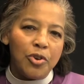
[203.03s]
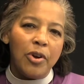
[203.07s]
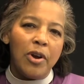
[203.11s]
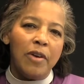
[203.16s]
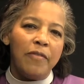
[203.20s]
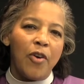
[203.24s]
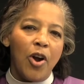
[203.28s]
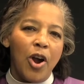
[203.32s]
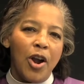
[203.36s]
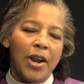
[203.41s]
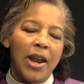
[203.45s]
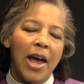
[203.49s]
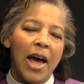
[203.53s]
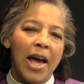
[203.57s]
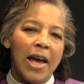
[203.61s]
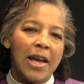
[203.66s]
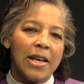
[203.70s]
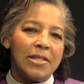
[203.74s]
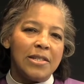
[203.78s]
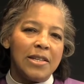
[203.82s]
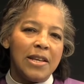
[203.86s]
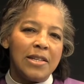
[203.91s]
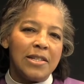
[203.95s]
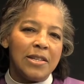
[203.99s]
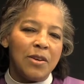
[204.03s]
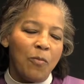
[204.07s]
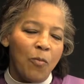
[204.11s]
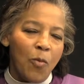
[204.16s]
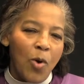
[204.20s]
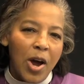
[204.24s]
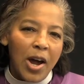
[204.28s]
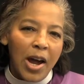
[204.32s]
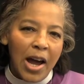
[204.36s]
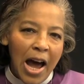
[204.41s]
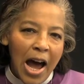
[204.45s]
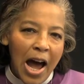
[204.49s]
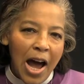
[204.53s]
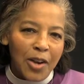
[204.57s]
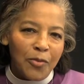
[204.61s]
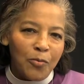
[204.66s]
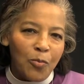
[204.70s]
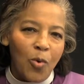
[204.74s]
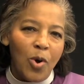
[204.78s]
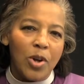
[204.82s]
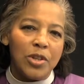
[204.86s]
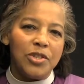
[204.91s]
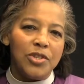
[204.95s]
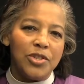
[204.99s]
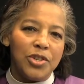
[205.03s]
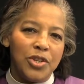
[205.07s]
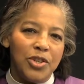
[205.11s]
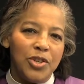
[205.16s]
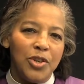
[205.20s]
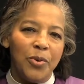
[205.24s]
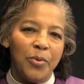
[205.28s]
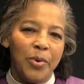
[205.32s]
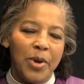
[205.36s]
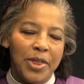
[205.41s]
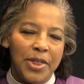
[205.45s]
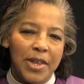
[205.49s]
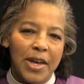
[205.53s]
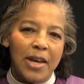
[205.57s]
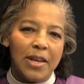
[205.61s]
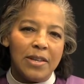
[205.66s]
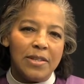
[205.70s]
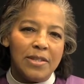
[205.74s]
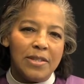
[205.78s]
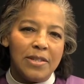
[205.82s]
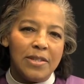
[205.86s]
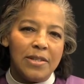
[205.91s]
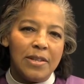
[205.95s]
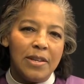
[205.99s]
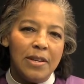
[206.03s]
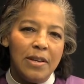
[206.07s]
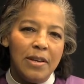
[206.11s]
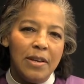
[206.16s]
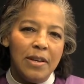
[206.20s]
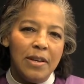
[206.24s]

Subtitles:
of our diocese and what God wants to do with us,